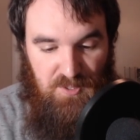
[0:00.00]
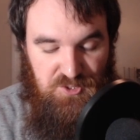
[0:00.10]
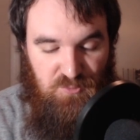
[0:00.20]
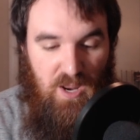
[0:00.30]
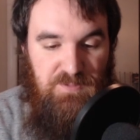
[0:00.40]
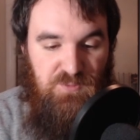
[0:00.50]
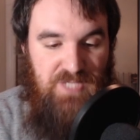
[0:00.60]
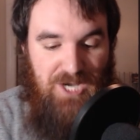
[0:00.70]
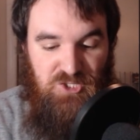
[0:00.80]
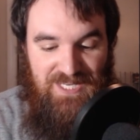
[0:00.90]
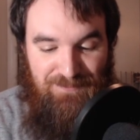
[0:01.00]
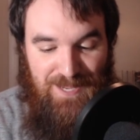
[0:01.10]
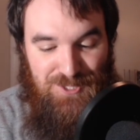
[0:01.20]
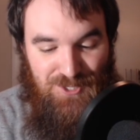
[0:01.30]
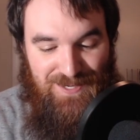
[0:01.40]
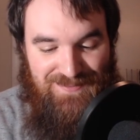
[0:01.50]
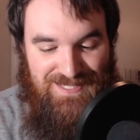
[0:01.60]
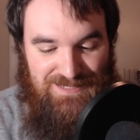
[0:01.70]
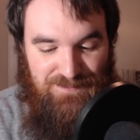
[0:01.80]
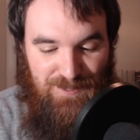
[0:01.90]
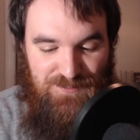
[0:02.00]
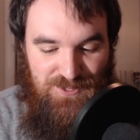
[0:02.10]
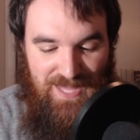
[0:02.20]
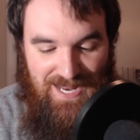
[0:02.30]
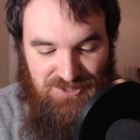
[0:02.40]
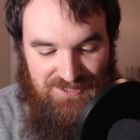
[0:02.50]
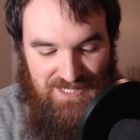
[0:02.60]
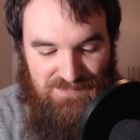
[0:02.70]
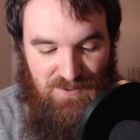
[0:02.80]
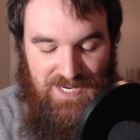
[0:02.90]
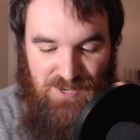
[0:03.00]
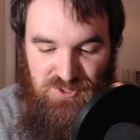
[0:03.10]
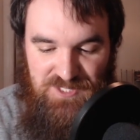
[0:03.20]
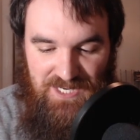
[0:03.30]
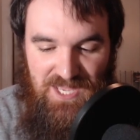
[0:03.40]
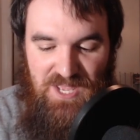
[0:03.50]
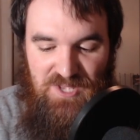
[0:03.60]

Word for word: Busta Rhymes was actually featured in this film. So that actually sounds very interesting.